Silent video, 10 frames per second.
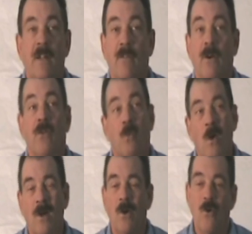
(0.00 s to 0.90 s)
There is
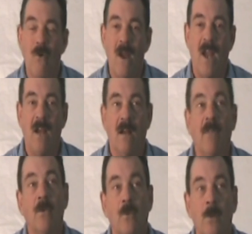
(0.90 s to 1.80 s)
one crank on
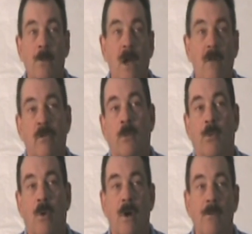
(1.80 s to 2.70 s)
the ripoff
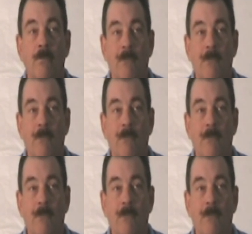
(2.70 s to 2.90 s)
report,